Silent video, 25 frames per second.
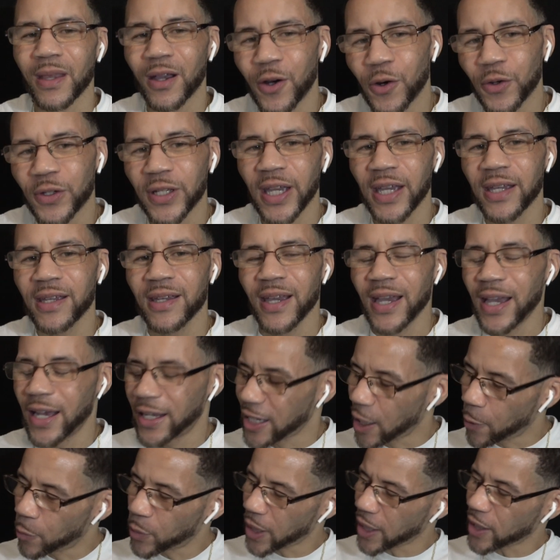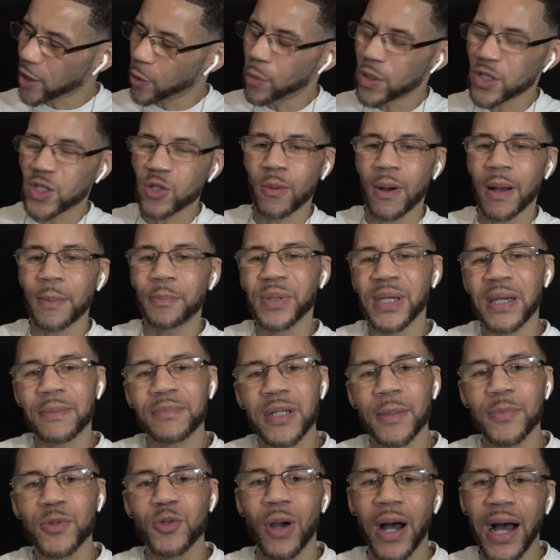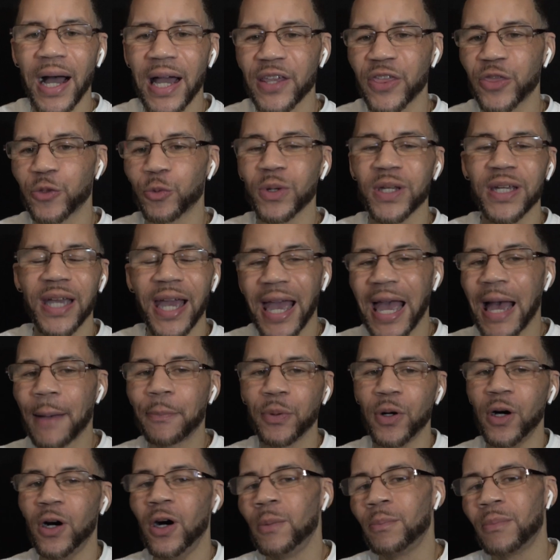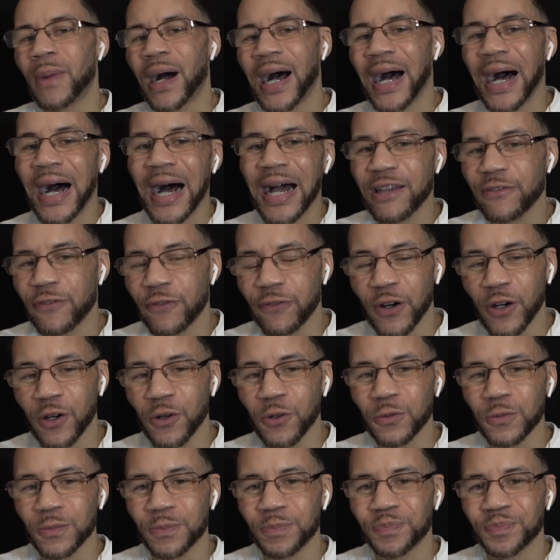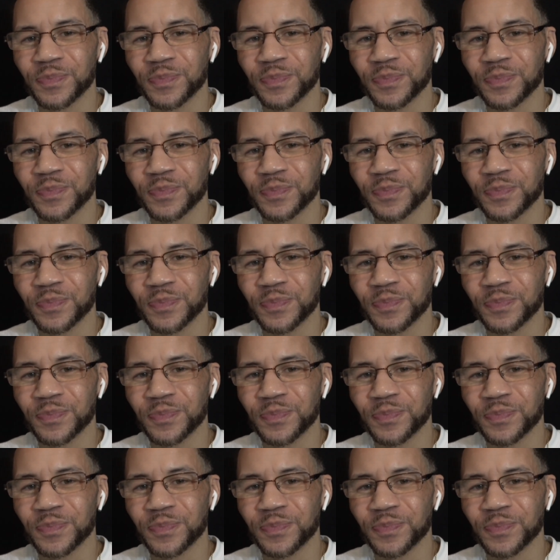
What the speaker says: Okay. Now, when I go into my BMW i3 app on my iPhone,